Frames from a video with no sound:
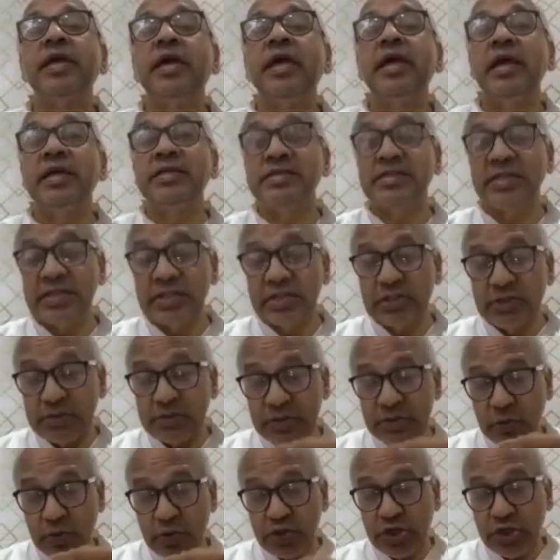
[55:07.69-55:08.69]
Is this
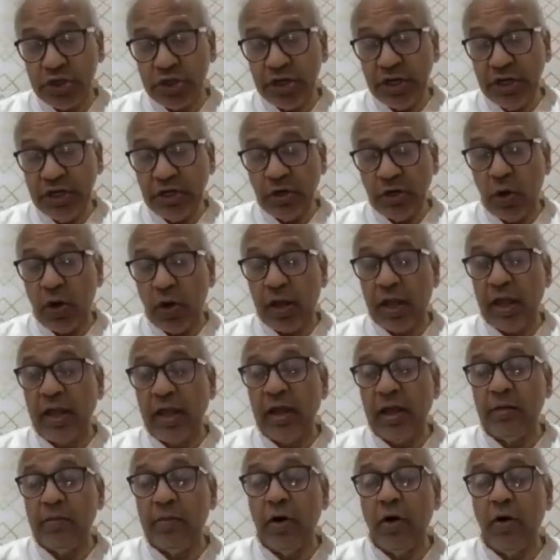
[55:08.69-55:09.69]
Rishi talking
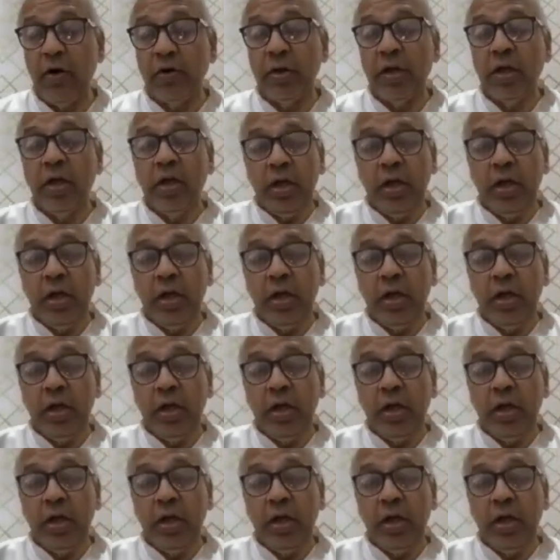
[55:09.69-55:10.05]
about